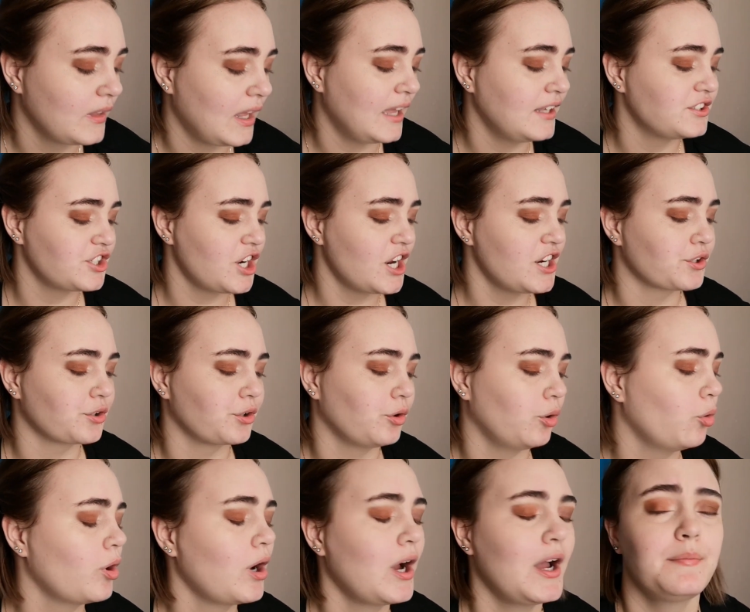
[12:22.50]
In general.
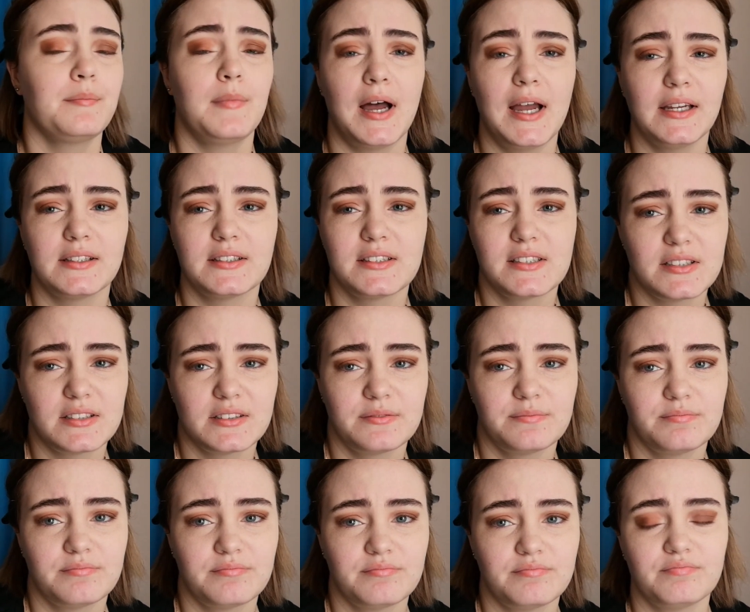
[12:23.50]
Or I might
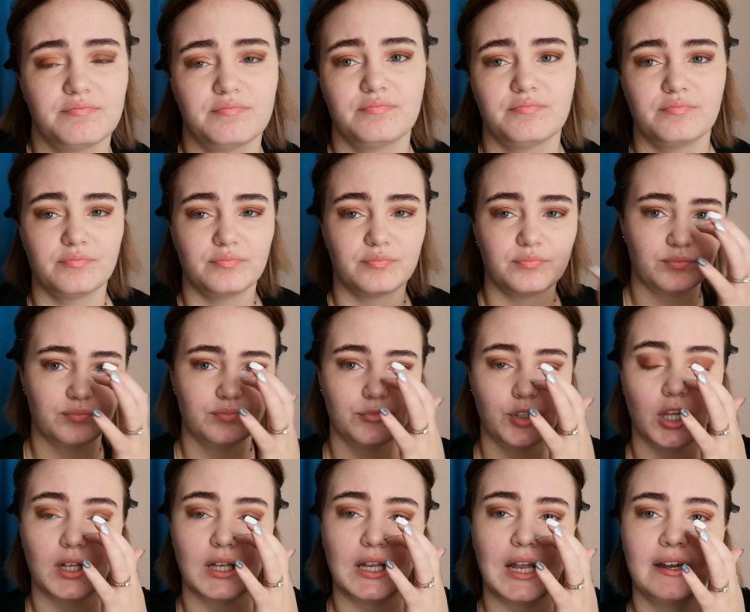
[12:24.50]

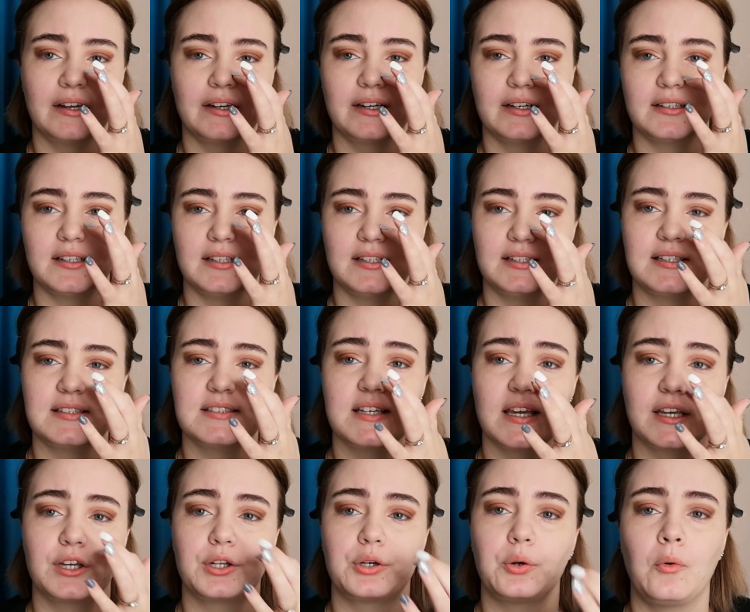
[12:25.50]
not like it and then take it